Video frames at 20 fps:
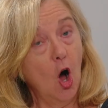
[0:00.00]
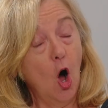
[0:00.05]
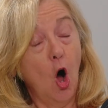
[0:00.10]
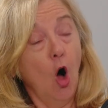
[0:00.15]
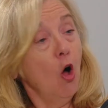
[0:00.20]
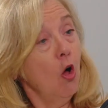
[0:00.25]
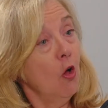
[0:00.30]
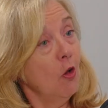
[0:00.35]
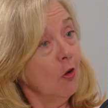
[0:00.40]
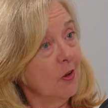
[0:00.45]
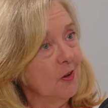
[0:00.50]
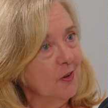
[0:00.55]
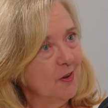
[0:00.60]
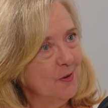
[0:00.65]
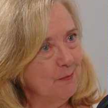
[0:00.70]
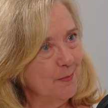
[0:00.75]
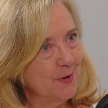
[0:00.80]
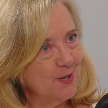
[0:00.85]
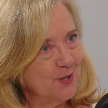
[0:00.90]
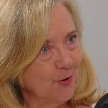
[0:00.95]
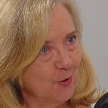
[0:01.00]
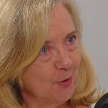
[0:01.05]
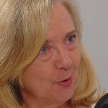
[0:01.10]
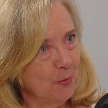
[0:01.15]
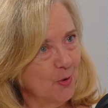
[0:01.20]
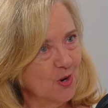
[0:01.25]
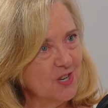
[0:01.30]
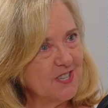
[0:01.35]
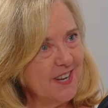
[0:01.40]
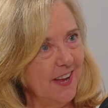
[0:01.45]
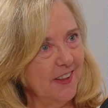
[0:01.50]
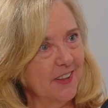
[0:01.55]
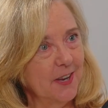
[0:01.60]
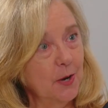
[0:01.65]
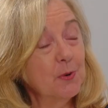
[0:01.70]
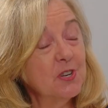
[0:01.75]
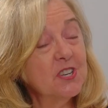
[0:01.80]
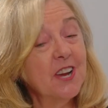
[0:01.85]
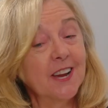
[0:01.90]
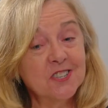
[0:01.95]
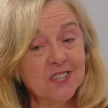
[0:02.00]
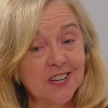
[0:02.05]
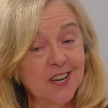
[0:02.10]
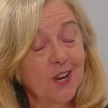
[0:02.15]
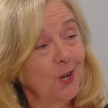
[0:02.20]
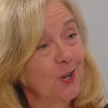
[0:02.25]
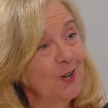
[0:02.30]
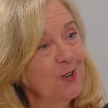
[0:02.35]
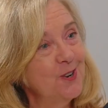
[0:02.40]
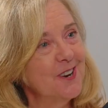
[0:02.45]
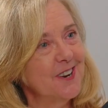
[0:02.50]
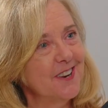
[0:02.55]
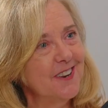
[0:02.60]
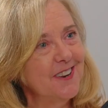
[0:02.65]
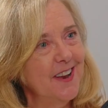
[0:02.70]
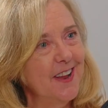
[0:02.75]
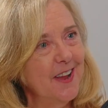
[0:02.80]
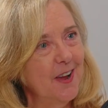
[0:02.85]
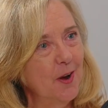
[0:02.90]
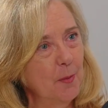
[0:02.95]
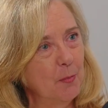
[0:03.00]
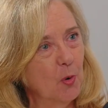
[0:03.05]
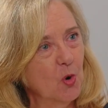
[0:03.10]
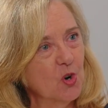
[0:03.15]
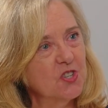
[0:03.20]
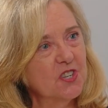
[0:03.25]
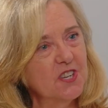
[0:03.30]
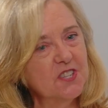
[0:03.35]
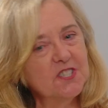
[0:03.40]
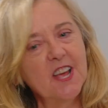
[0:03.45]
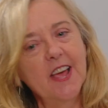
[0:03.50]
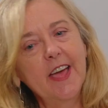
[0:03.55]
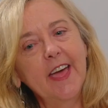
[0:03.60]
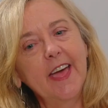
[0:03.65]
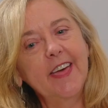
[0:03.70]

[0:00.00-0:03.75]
all maternal mortality, which actually included abortions,